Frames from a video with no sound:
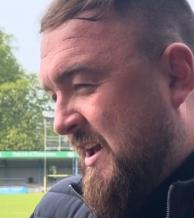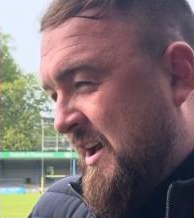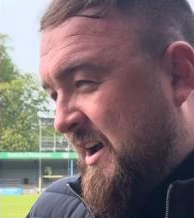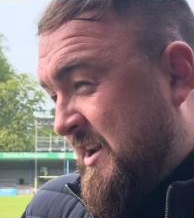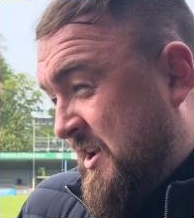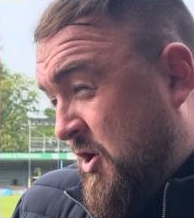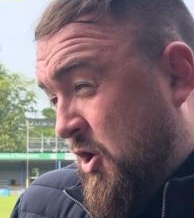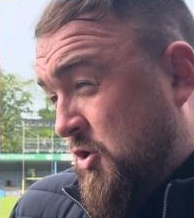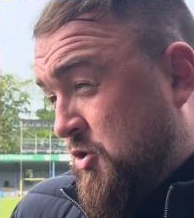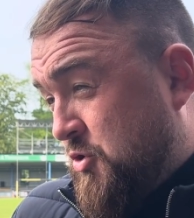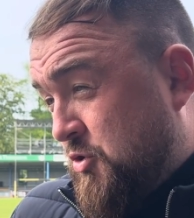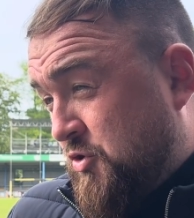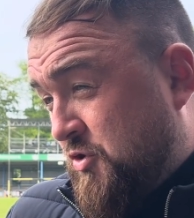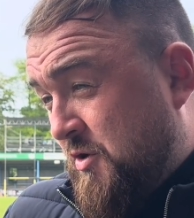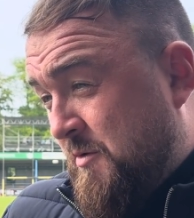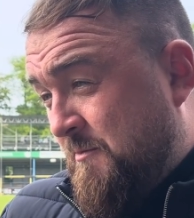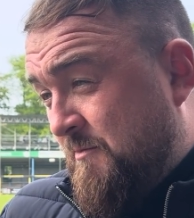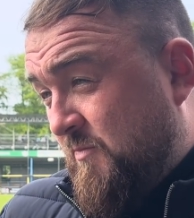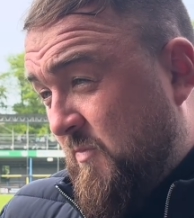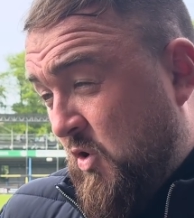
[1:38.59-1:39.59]
And you got to trust
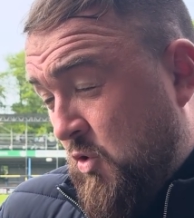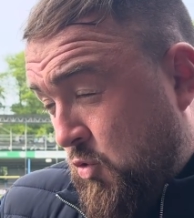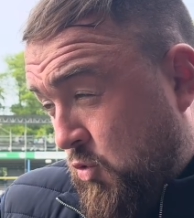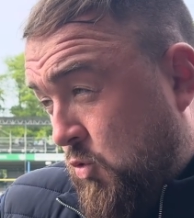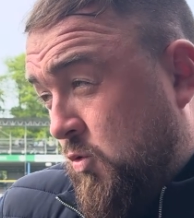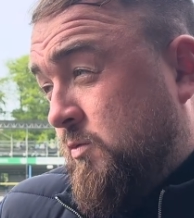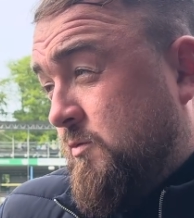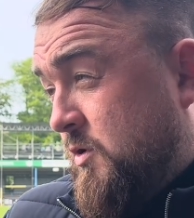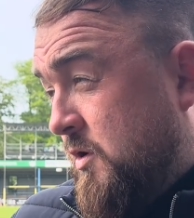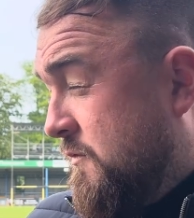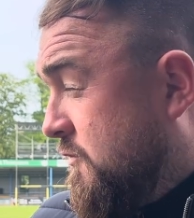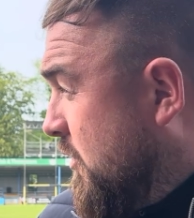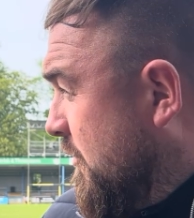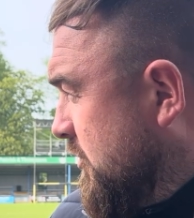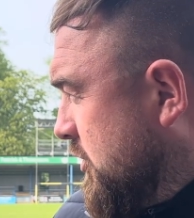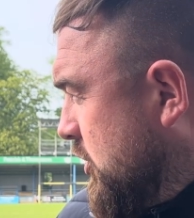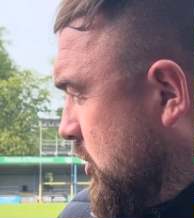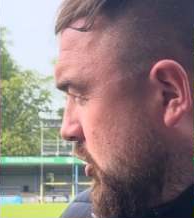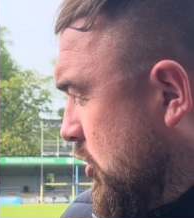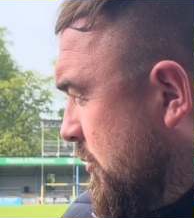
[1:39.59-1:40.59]
him. You've
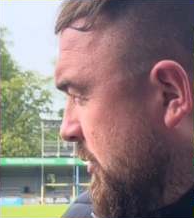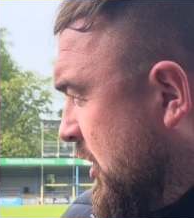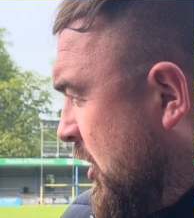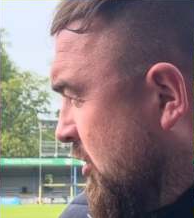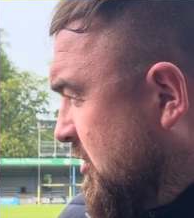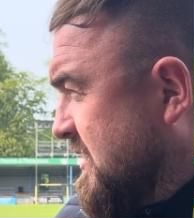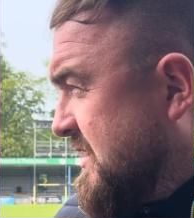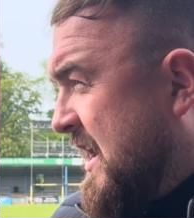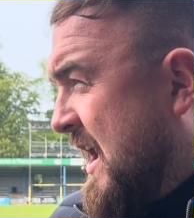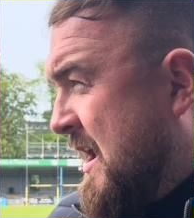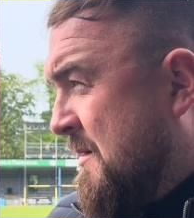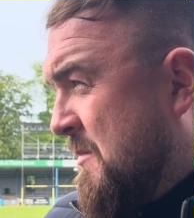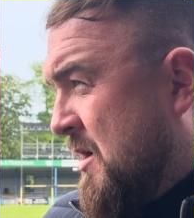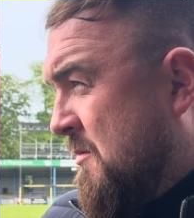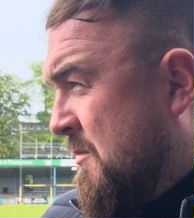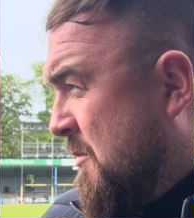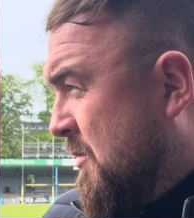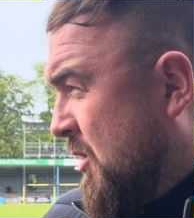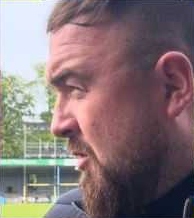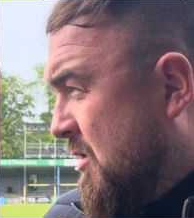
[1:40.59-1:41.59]
covered the club a long time. I
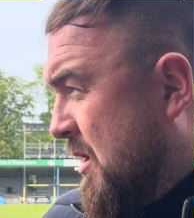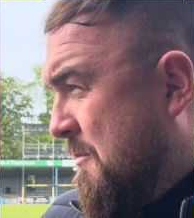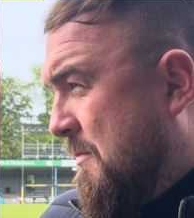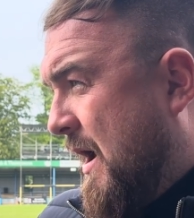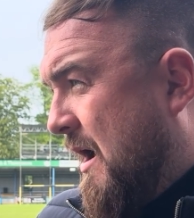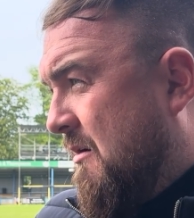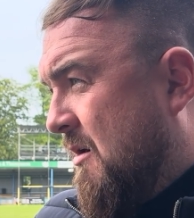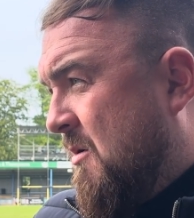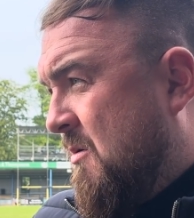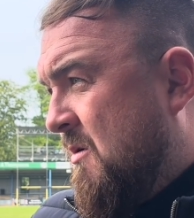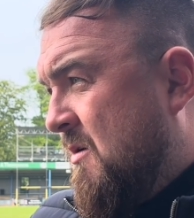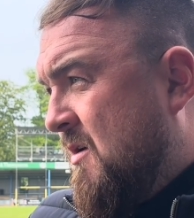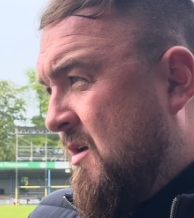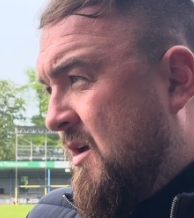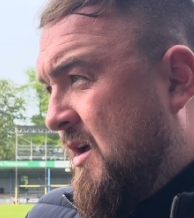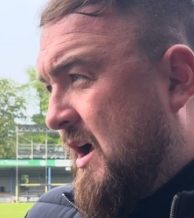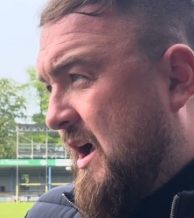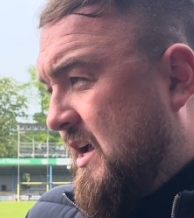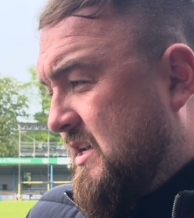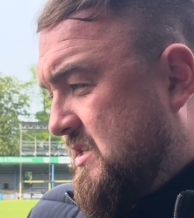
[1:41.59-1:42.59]
remember going to Barrow
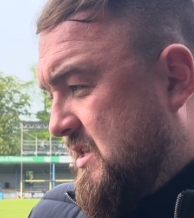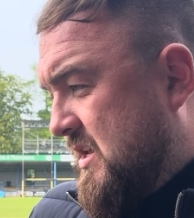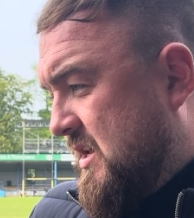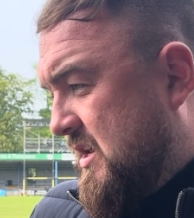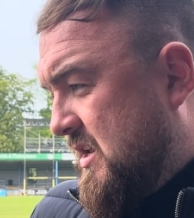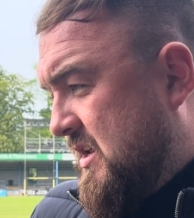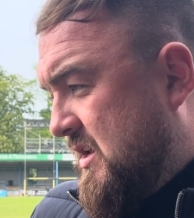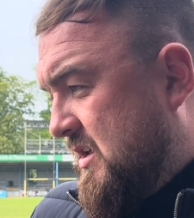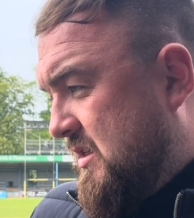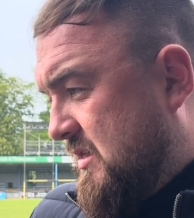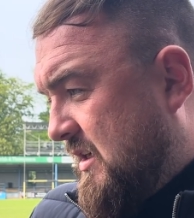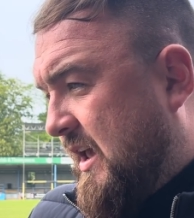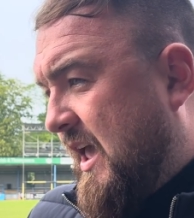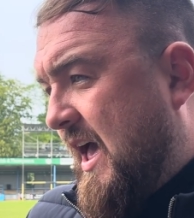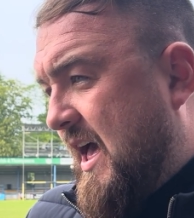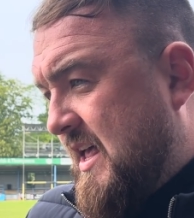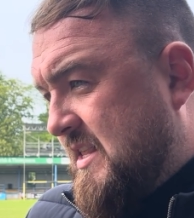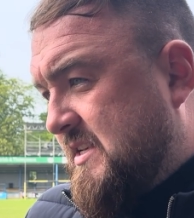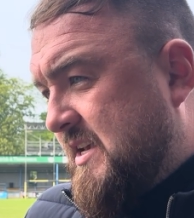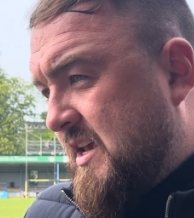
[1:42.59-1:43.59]
as the
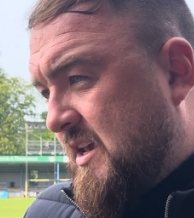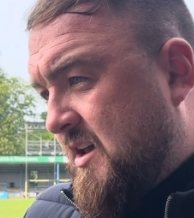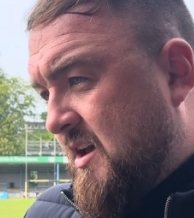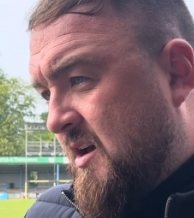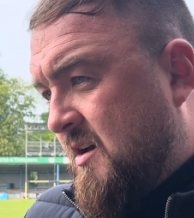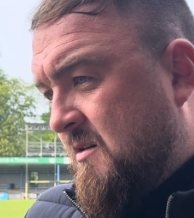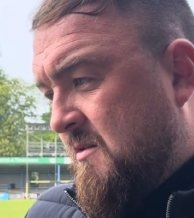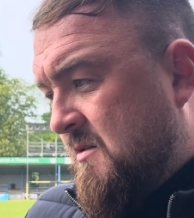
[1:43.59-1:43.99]
caretaker